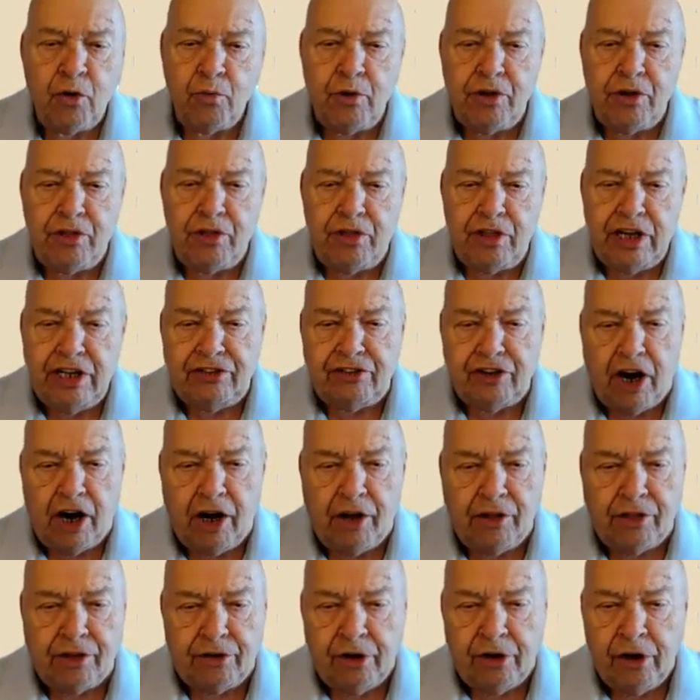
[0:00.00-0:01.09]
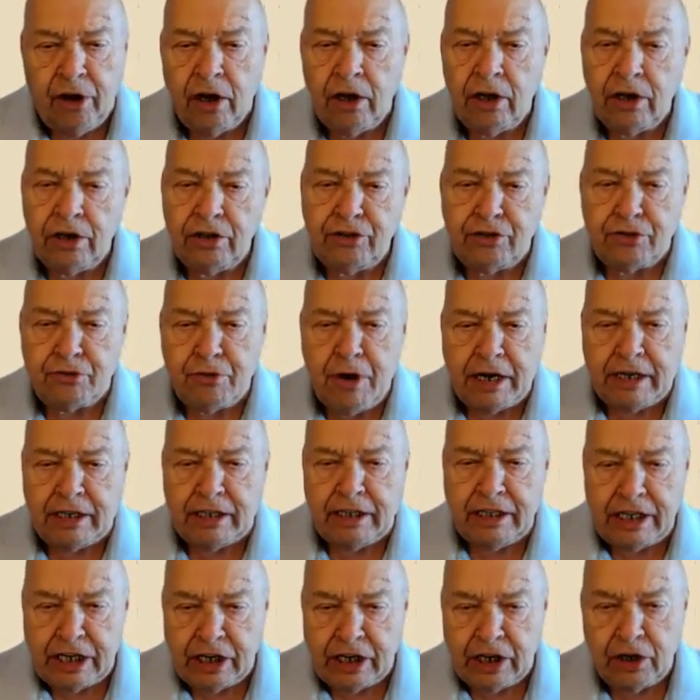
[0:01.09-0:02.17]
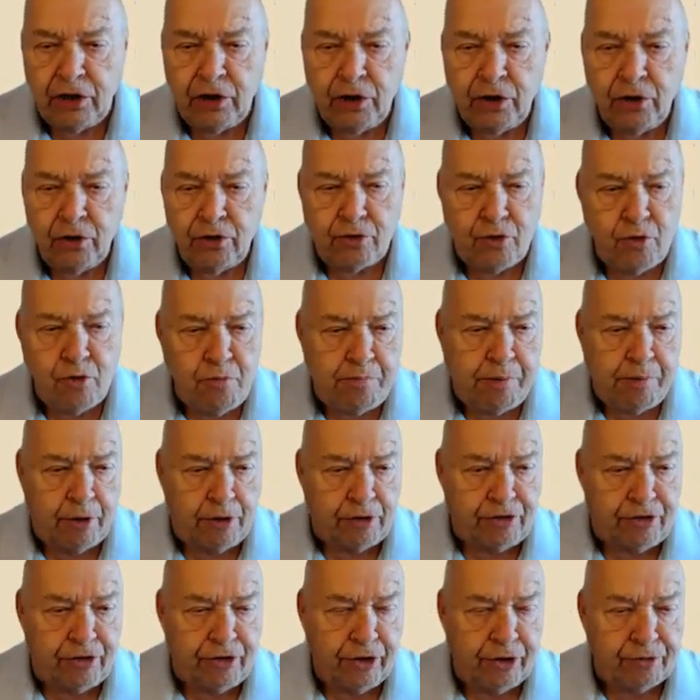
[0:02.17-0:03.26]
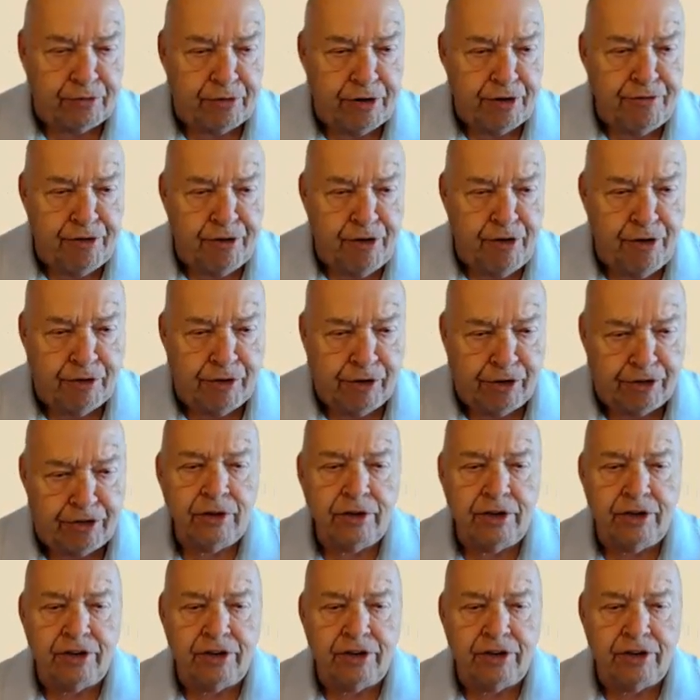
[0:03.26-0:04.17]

with each other directly through personal referral.